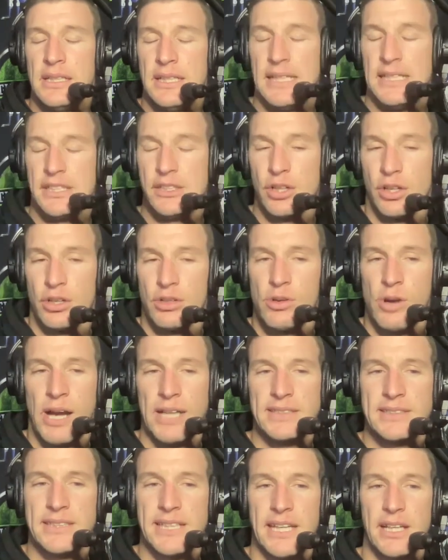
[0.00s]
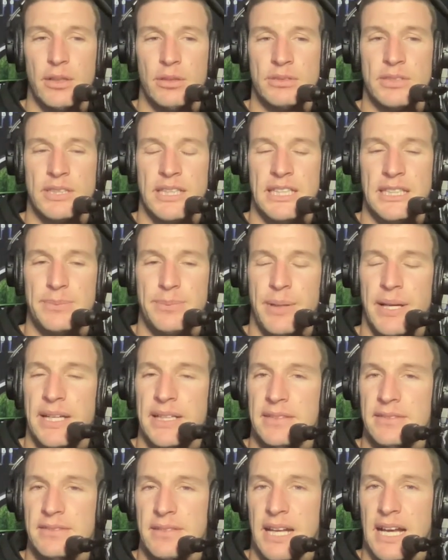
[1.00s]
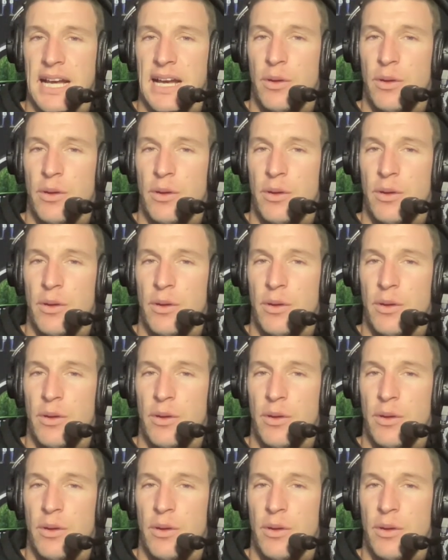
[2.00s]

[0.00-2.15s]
he's got great skills, and he's been